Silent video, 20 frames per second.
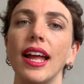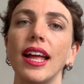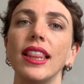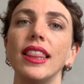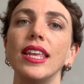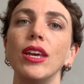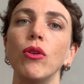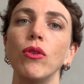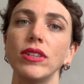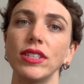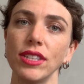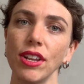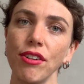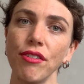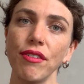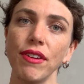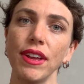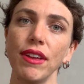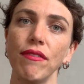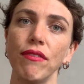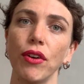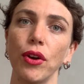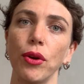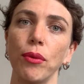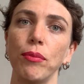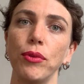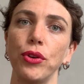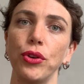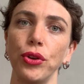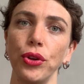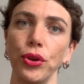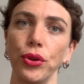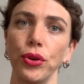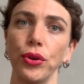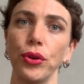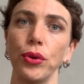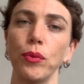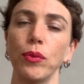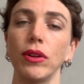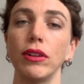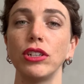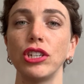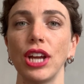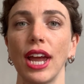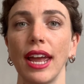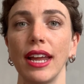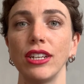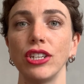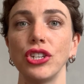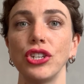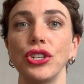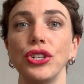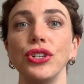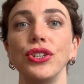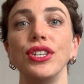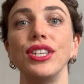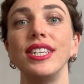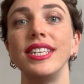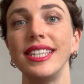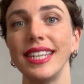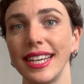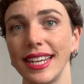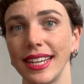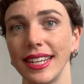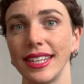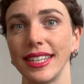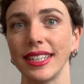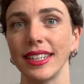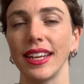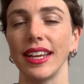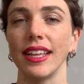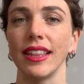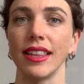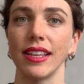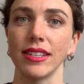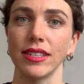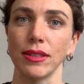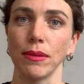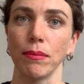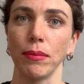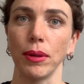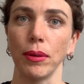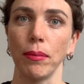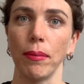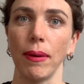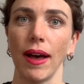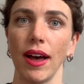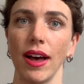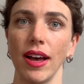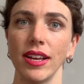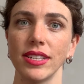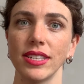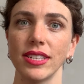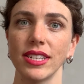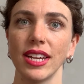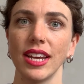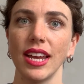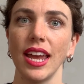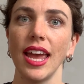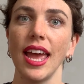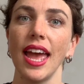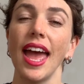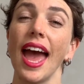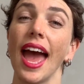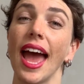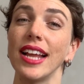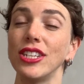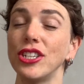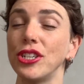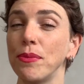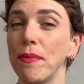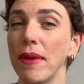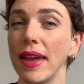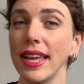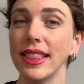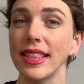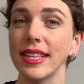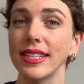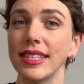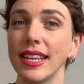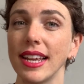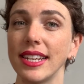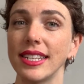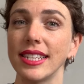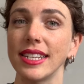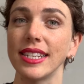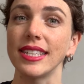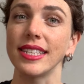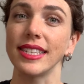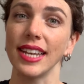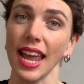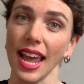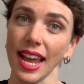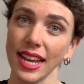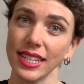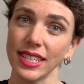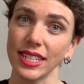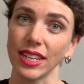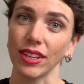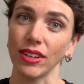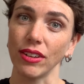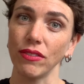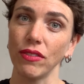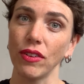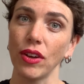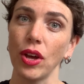The auxiliary verb do will change to did in the simple past, and to make the sentence negative,